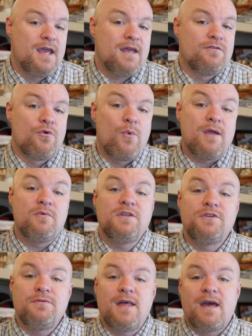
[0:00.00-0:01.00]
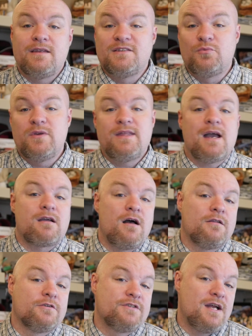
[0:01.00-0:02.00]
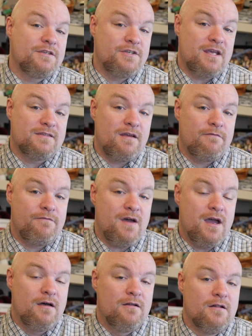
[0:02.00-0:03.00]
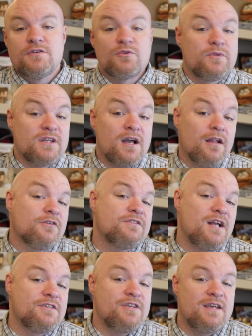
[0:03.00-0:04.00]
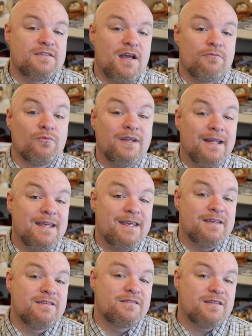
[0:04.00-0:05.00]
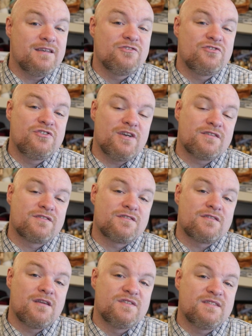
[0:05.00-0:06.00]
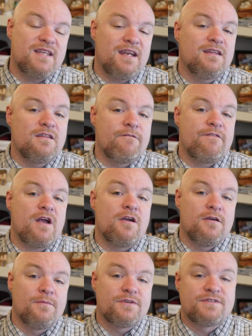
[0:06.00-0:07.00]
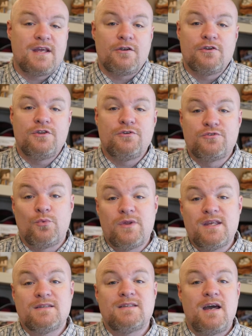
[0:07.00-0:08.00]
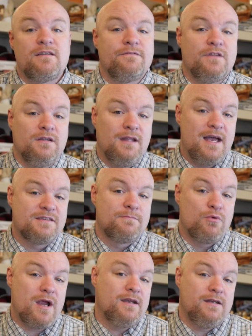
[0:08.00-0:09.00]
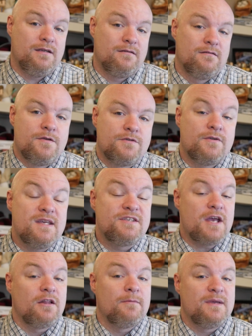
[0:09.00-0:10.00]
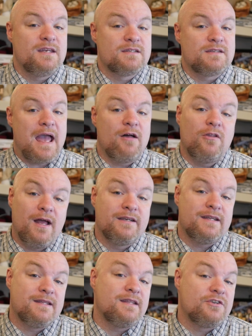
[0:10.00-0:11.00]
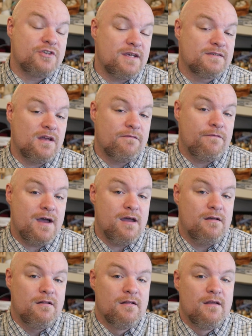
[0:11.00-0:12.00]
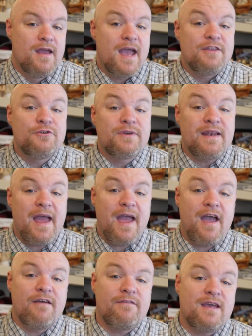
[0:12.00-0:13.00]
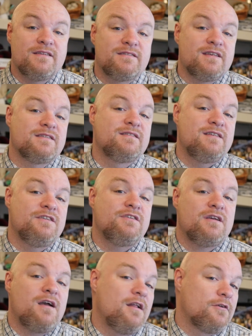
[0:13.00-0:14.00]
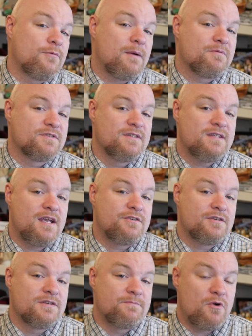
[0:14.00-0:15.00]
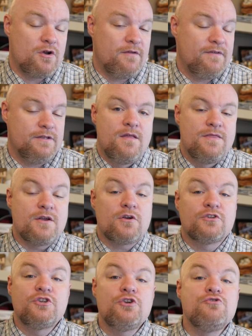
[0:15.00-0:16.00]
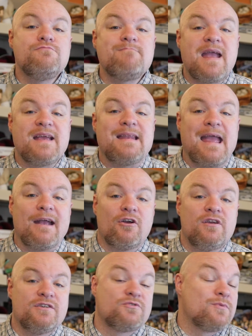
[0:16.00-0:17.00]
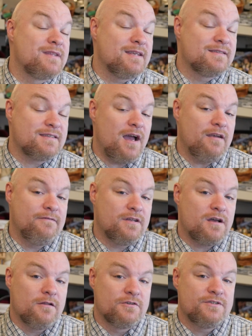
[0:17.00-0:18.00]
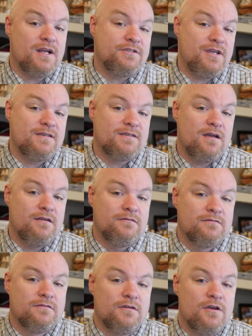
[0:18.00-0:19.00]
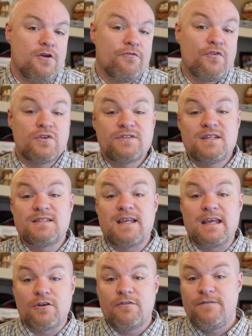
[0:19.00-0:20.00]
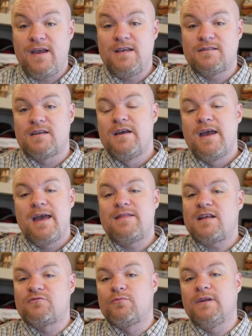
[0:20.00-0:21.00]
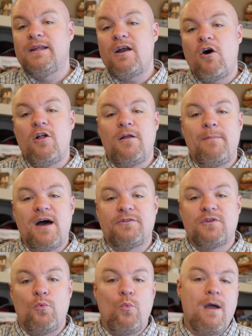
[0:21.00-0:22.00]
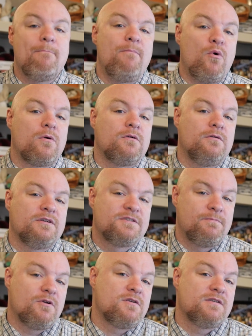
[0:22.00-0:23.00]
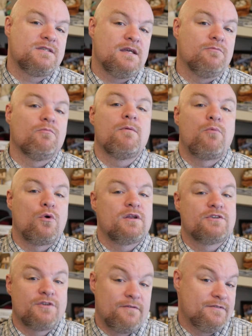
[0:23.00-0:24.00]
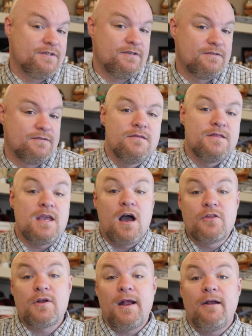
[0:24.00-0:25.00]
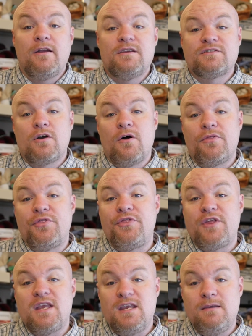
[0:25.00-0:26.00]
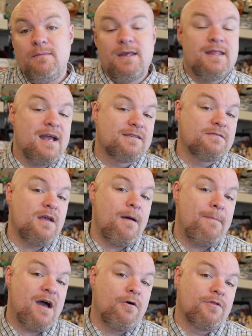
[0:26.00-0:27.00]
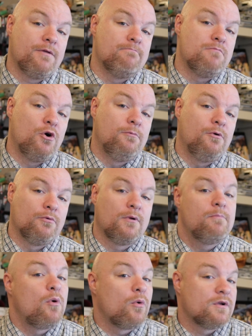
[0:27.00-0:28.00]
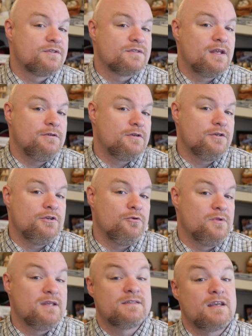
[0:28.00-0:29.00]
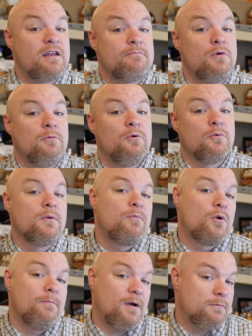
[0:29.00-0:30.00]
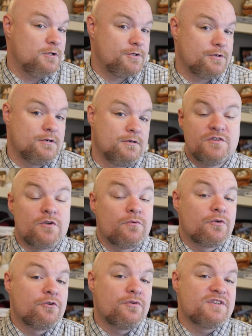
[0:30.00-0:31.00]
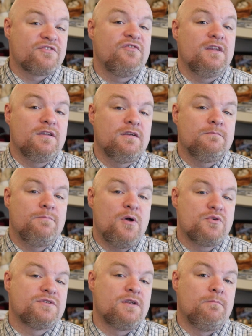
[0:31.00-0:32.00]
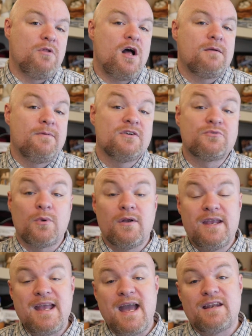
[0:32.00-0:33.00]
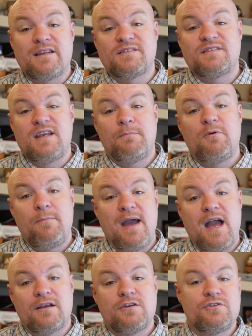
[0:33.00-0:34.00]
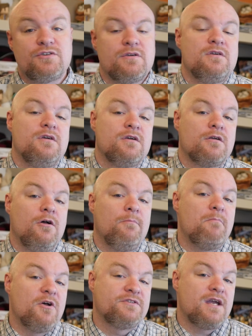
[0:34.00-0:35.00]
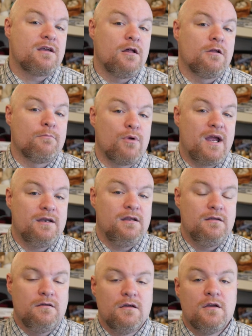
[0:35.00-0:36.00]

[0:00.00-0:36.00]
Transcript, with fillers: And the way we do that is with that colors.json file. So what the colors.json really is just setting the variables that are used within inside of the LESS branding. So each element is outlined in the JSON file, and you can have a 6-digit color representation as part of it. There are 2 main areas within inside of the colors.json. First is interface, and that's really all about the web portal experience in reporting services. The other area is called theme, and that's about the mobile reports that you can do with inside a Mobile Report Publisher. So Chris Finlan posted a blog post where he had a sample package called Multicolor Branding.